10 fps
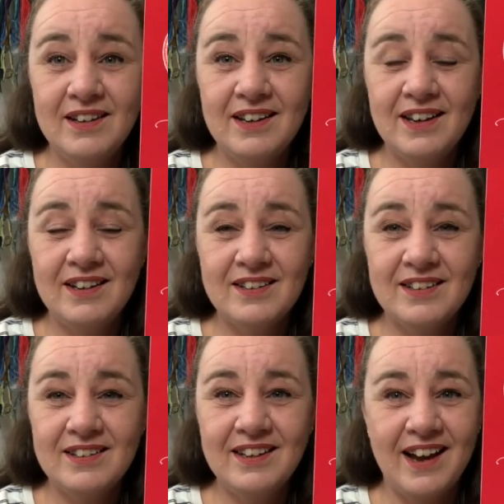And
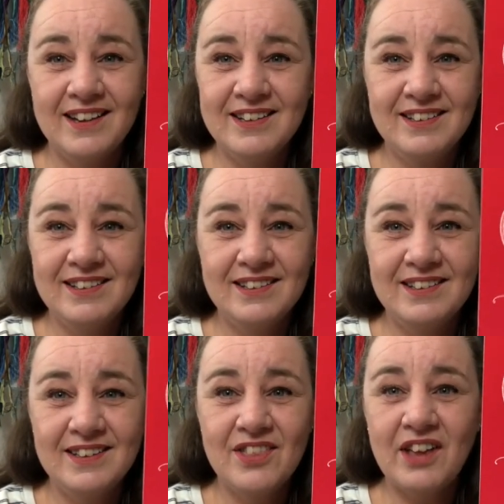yeah,
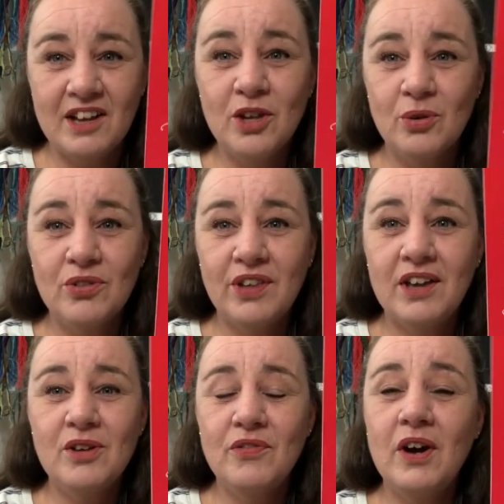thank you.
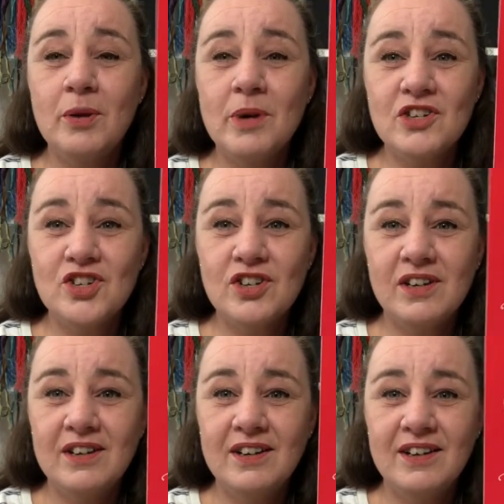Thank you very much.
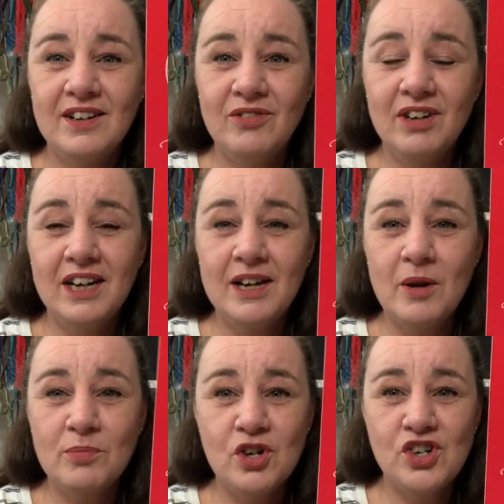Really
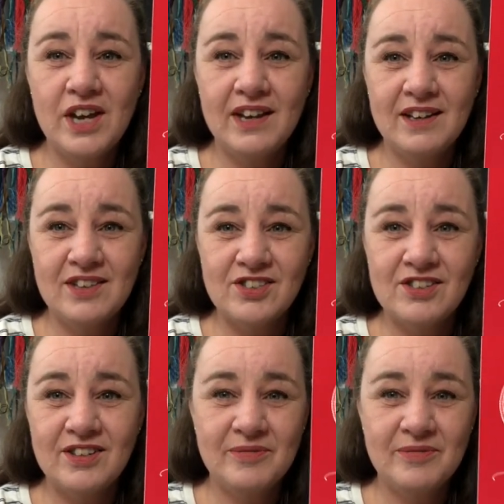appreciate this.